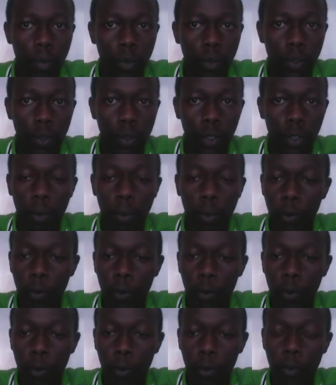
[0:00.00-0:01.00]
So number
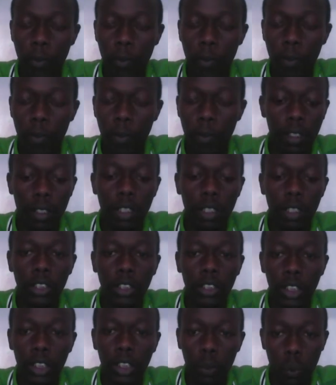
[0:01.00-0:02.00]
5 is
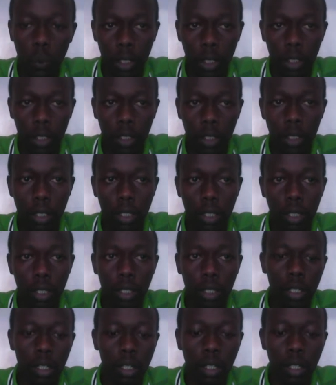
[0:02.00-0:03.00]
JKUAT.
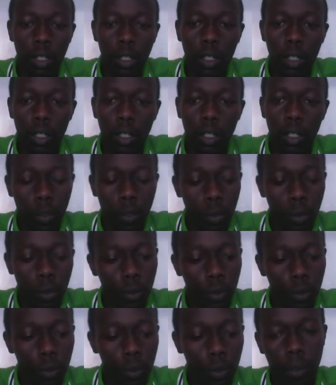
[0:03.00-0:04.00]

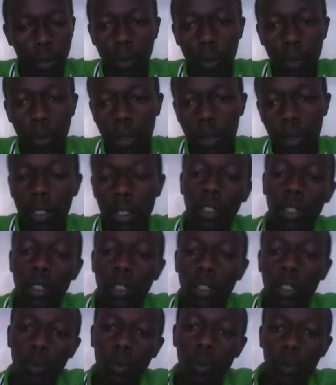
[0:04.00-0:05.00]
So maybe
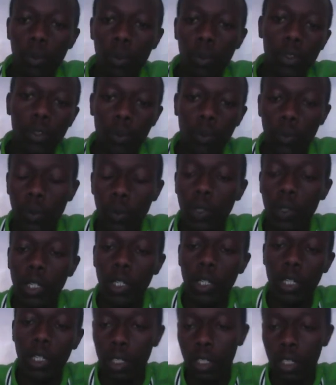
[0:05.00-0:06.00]
most of you
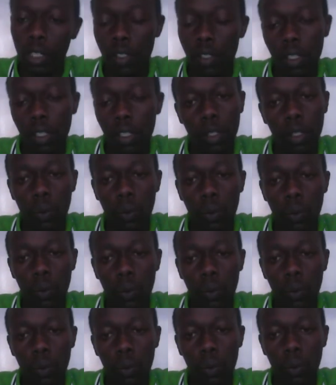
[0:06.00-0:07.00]
are asking
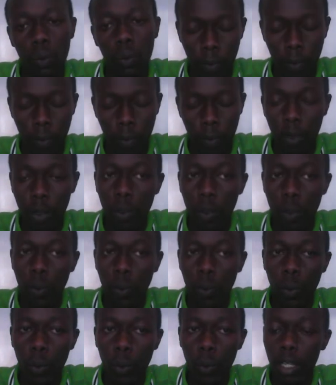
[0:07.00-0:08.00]
yourself,
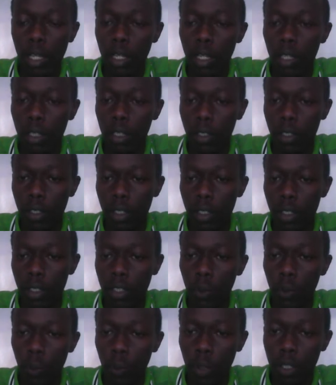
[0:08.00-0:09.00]
why is
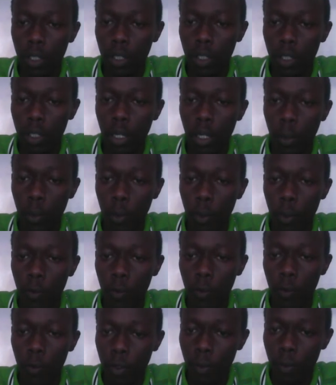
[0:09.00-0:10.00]
JKUAT number
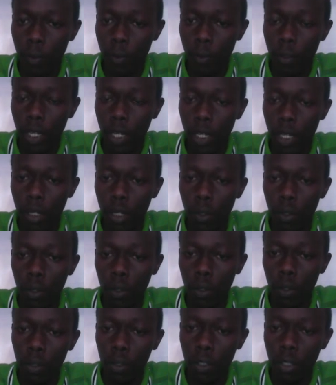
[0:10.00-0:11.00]
5 and
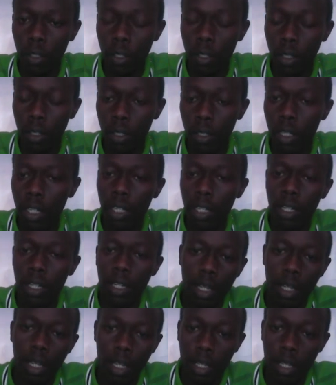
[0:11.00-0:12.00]
not
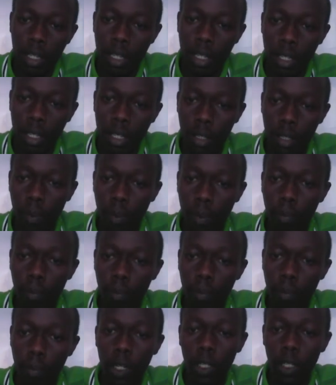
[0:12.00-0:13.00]
any other
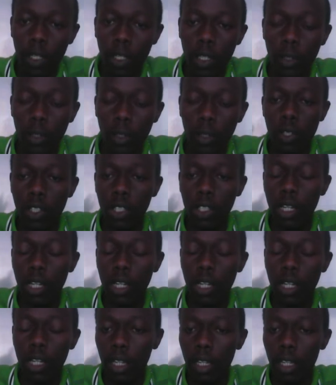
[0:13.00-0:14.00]
public
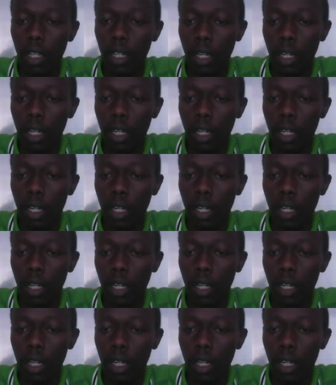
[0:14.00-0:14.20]
university like